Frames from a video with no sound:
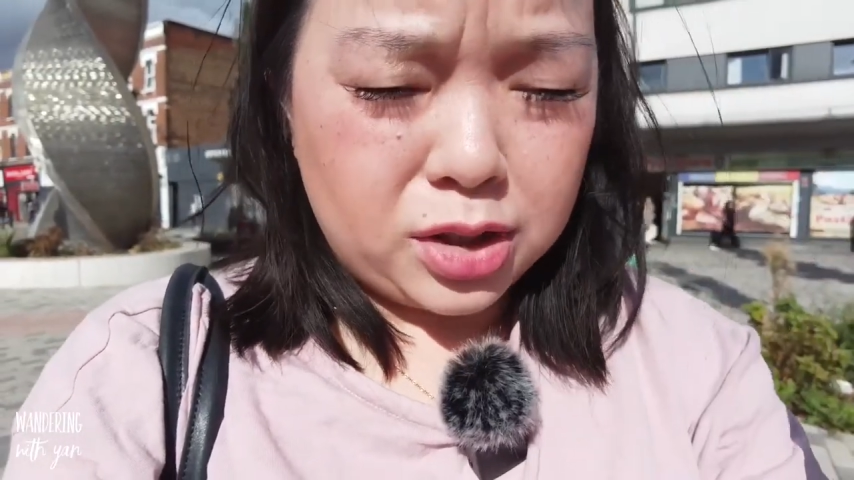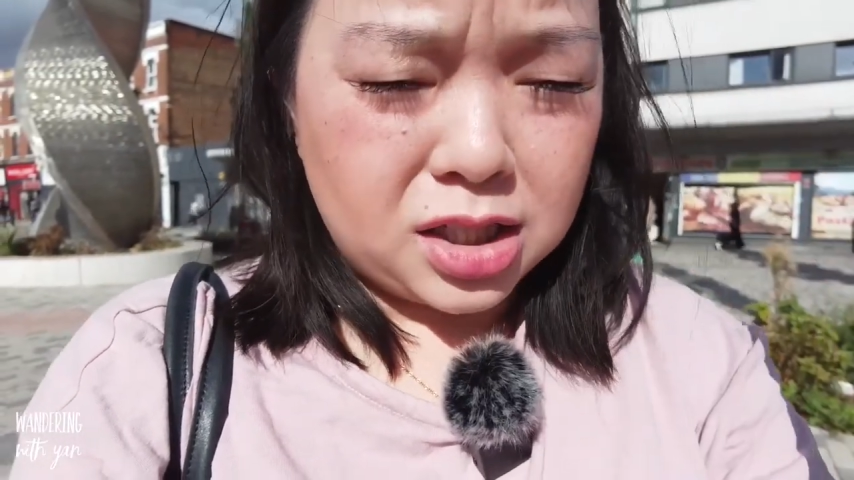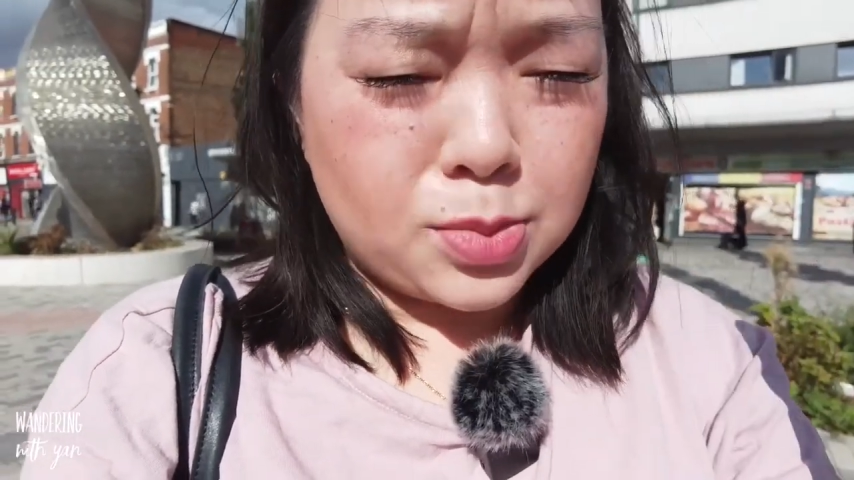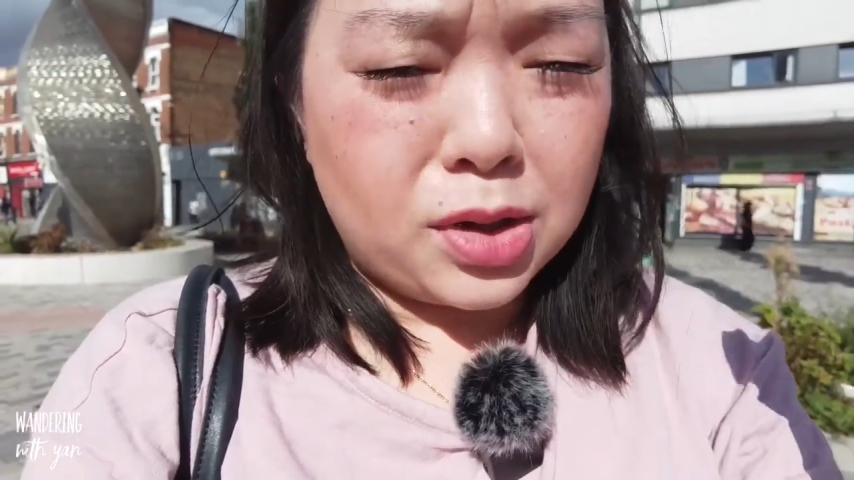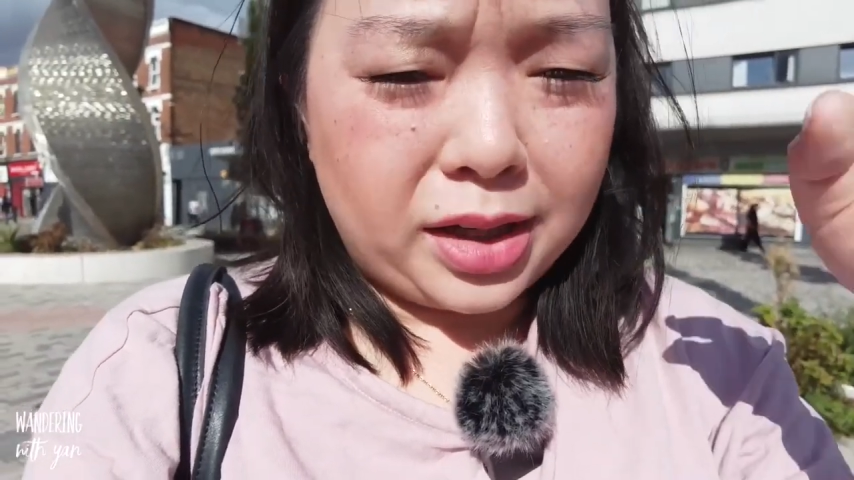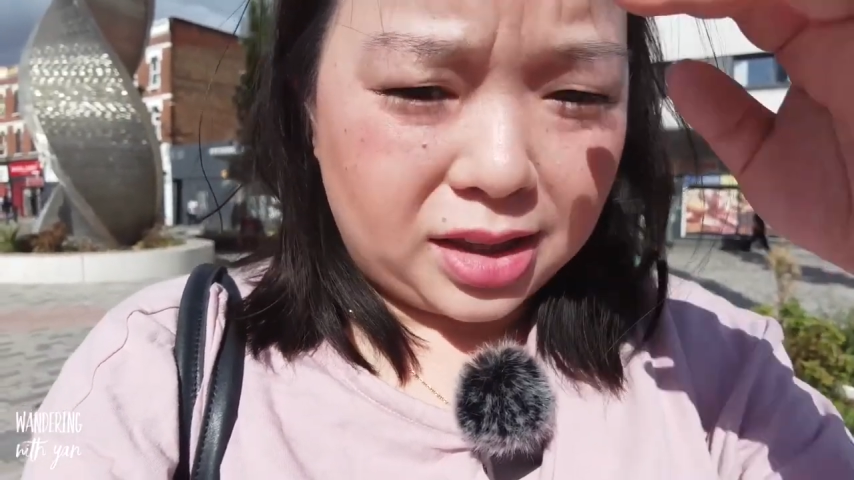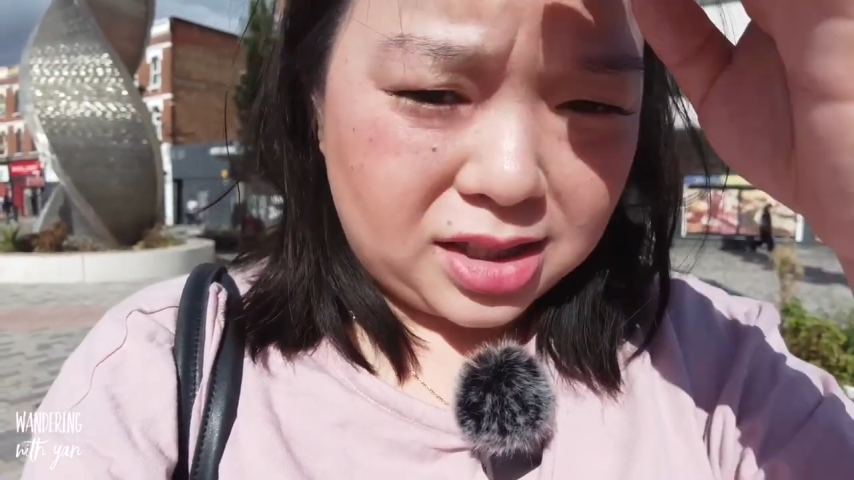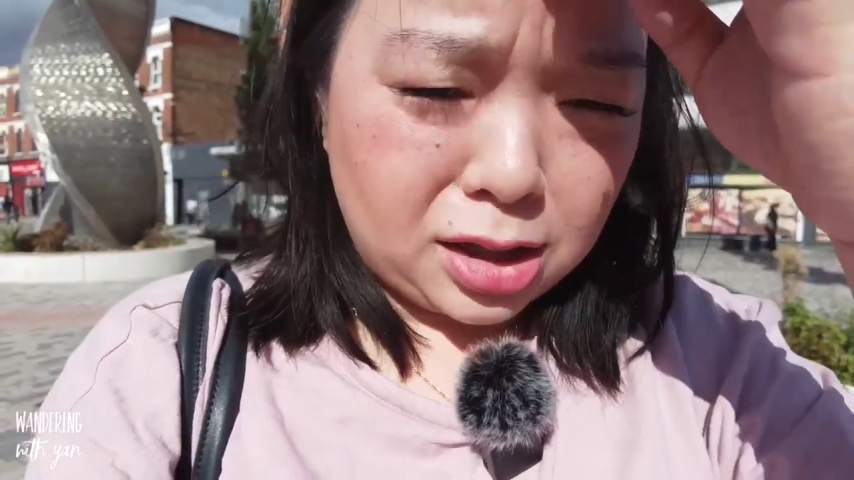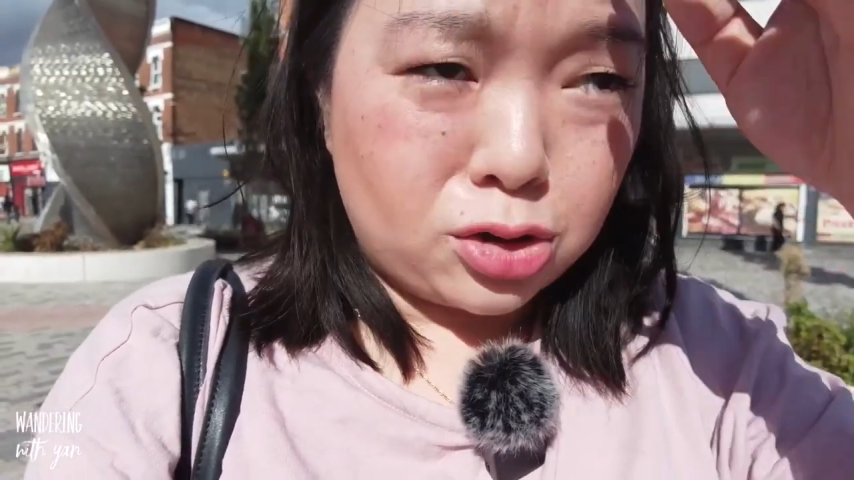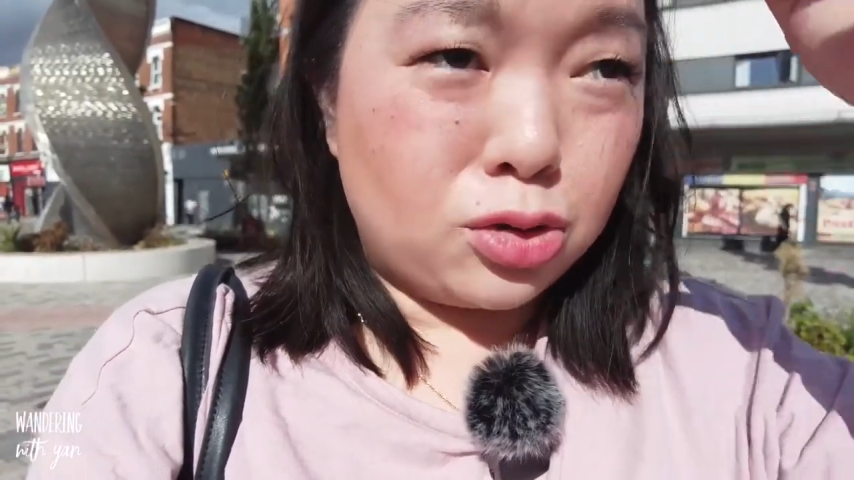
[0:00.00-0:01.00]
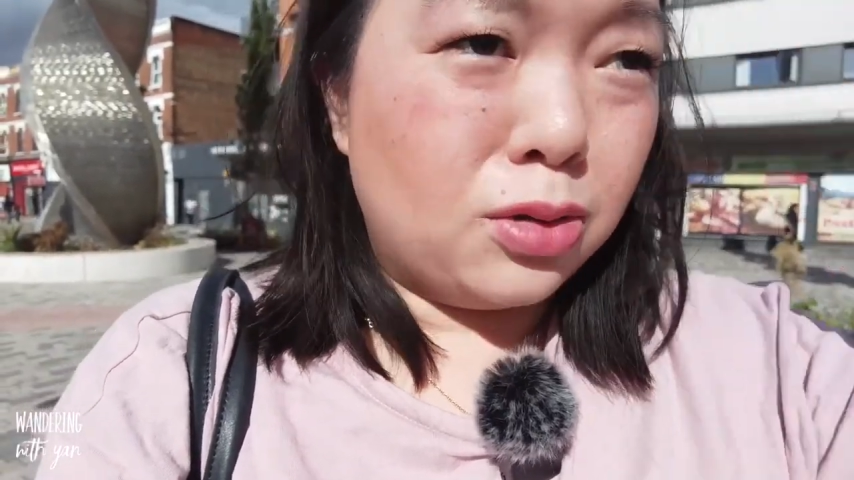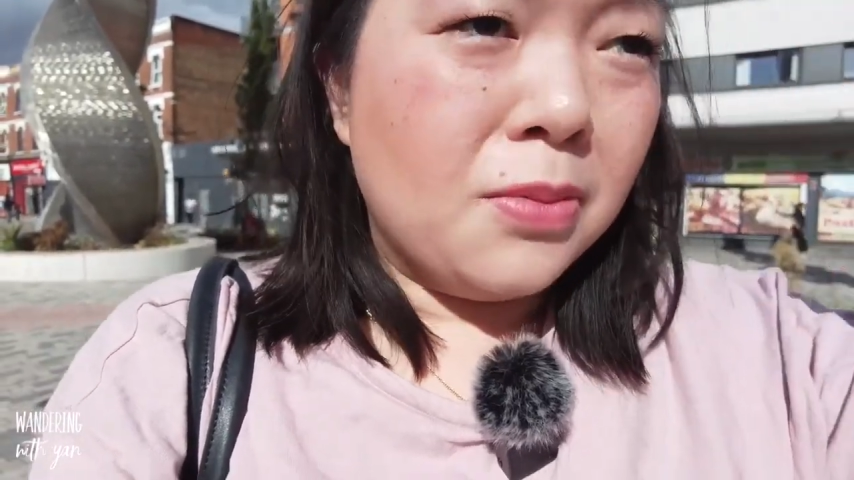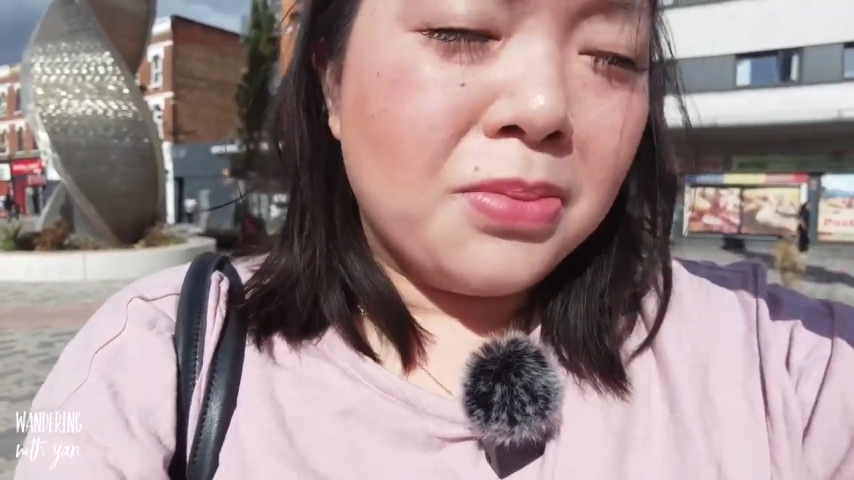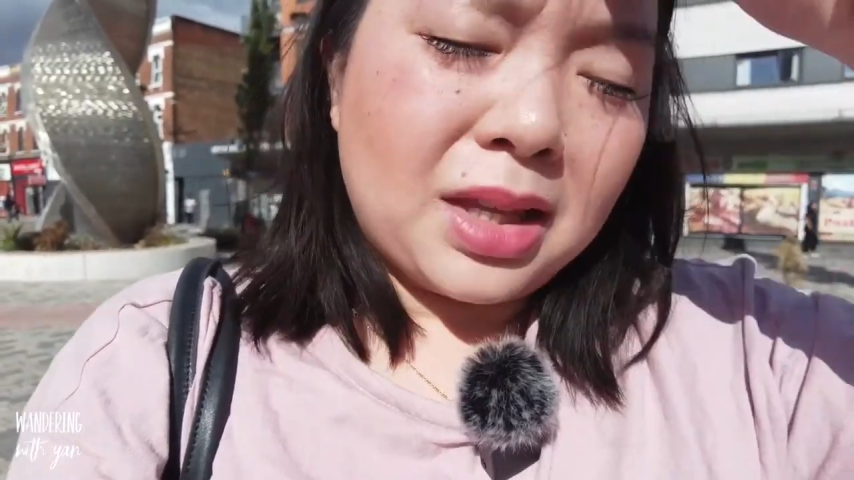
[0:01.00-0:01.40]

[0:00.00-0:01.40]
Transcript: which is more like the central,